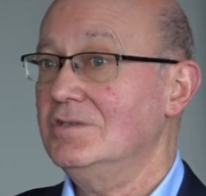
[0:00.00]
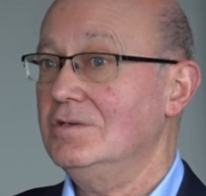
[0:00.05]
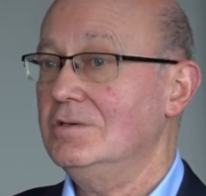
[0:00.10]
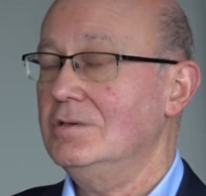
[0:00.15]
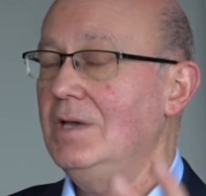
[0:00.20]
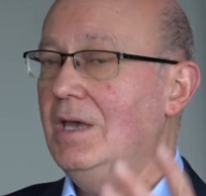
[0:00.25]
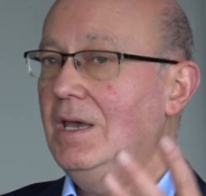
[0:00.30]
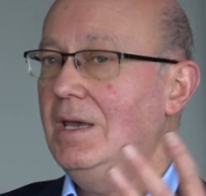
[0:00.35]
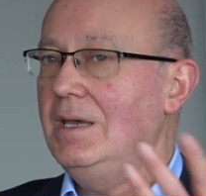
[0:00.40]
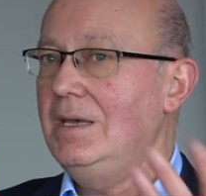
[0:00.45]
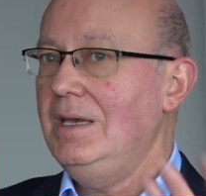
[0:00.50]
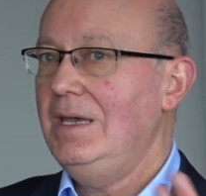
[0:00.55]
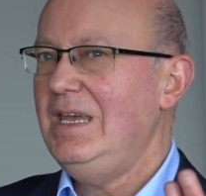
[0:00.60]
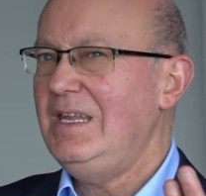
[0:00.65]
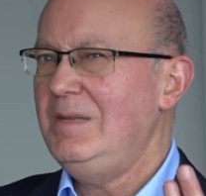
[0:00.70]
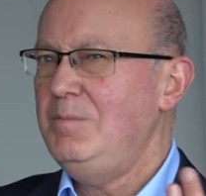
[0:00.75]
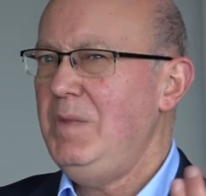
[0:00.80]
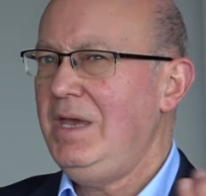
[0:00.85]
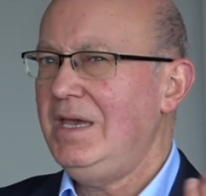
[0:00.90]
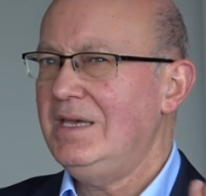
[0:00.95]
So
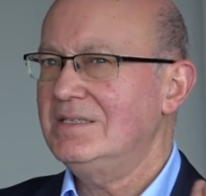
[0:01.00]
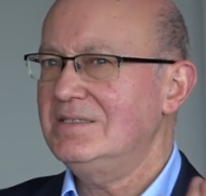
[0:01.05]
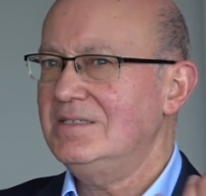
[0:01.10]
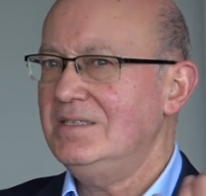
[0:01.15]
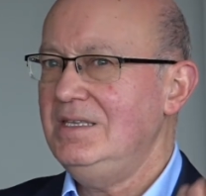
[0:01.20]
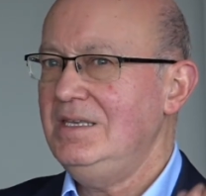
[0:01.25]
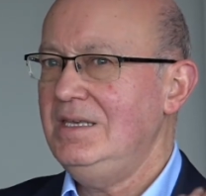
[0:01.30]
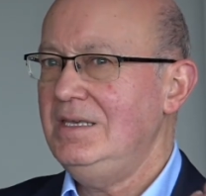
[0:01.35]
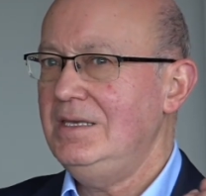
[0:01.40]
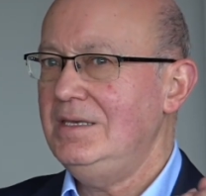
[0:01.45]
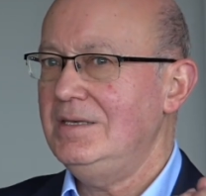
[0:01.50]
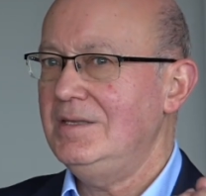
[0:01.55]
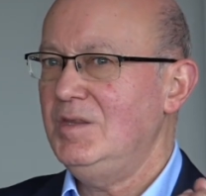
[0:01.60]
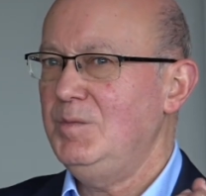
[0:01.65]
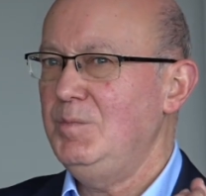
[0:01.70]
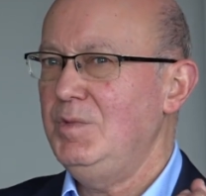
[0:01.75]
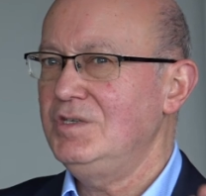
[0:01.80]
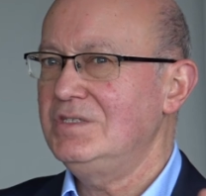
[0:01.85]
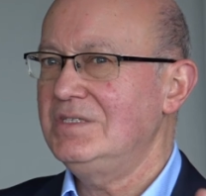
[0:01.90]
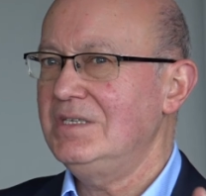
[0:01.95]
it makes the
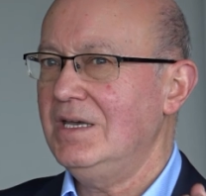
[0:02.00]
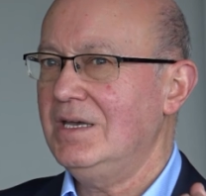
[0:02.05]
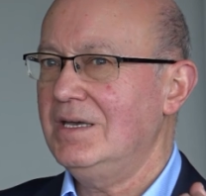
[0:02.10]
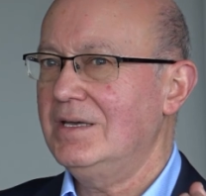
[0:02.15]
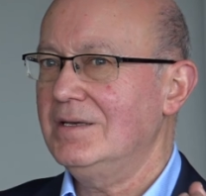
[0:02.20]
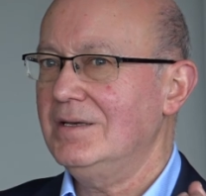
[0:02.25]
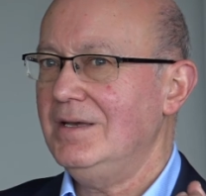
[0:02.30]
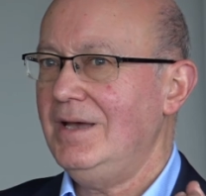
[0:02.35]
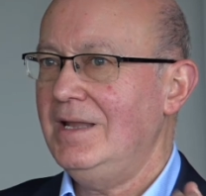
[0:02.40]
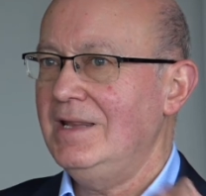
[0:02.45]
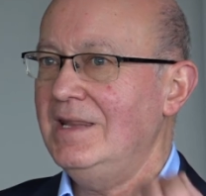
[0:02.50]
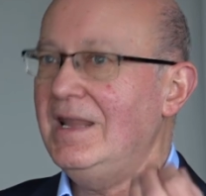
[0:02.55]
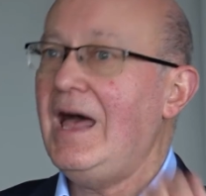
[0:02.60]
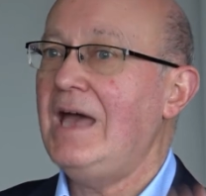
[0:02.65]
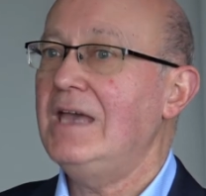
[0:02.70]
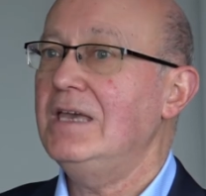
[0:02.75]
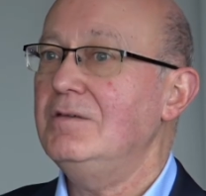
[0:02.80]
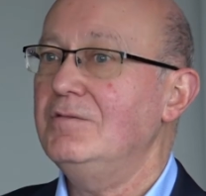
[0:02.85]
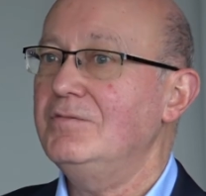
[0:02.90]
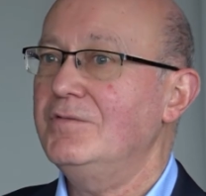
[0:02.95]
music
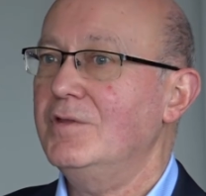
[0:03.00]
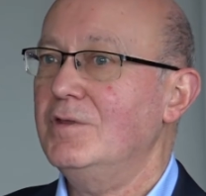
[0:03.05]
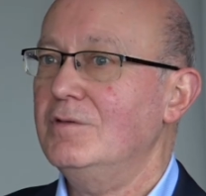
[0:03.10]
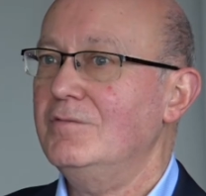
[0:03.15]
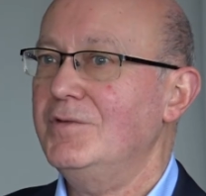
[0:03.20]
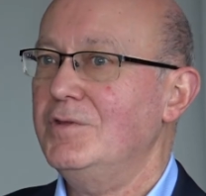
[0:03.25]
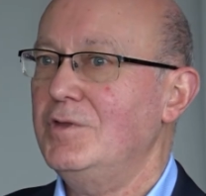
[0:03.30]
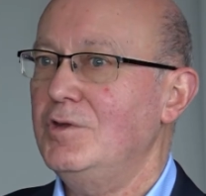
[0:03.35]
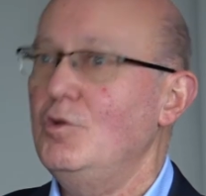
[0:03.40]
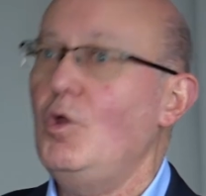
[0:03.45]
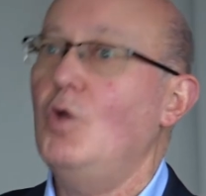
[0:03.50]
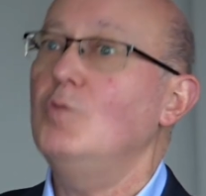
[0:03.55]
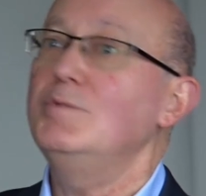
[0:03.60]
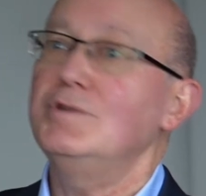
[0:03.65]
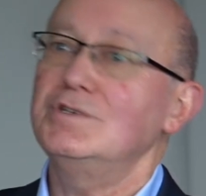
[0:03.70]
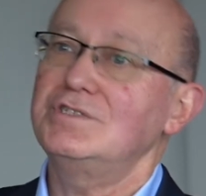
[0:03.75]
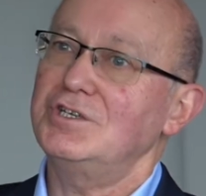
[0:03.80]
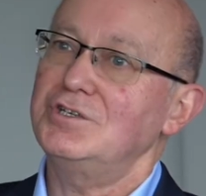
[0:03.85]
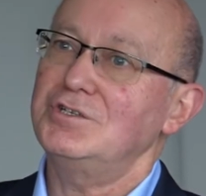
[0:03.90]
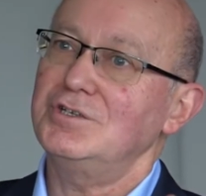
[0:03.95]
alive for the
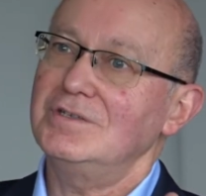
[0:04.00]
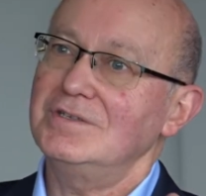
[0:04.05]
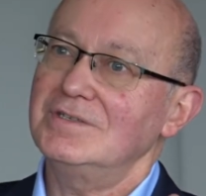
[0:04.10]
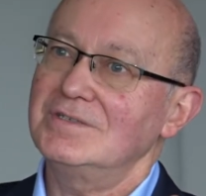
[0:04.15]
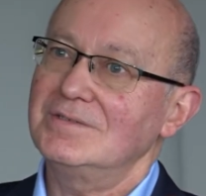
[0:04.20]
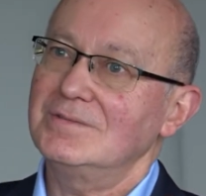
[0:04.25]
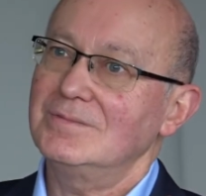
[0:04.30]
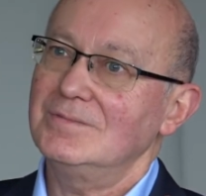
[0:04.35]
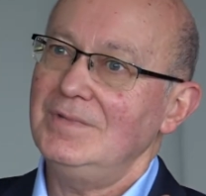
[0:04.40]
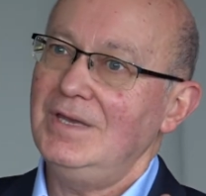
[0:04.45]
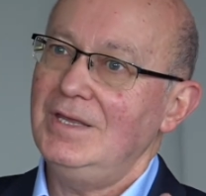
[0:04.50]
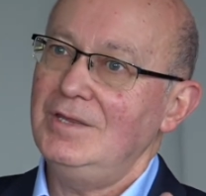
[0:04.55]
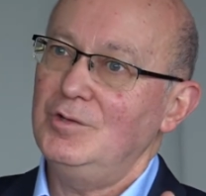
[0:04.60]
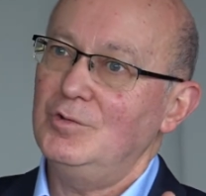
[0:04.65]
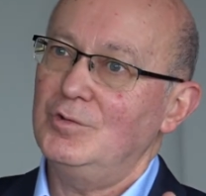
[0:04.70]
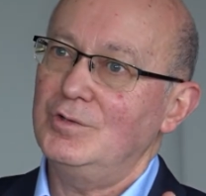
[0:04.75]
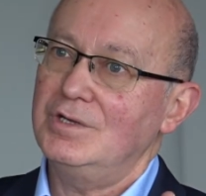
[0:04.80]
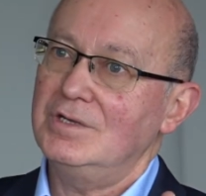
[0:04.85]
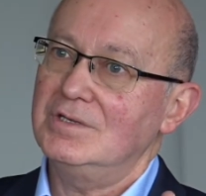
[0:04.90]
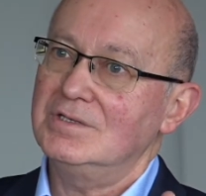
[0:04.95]
non-musicians in
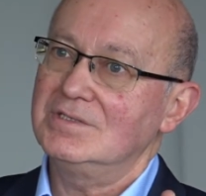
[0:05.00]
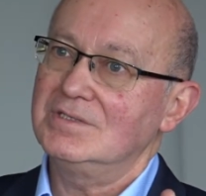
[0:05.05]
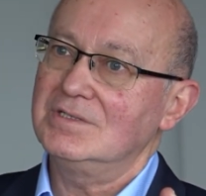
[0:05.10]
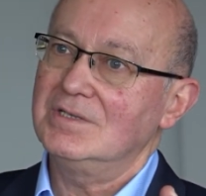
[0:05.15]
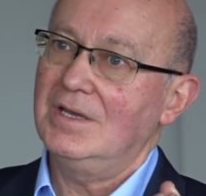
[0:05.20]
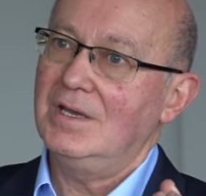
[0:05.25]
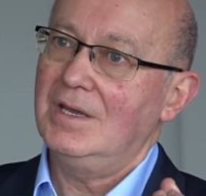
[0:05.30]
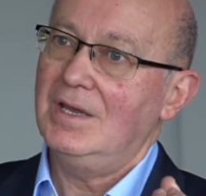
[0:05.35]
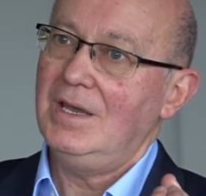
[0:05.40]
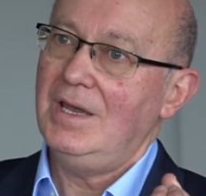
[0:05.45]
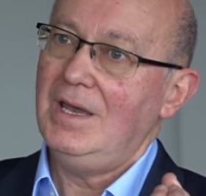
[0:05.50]
the audience.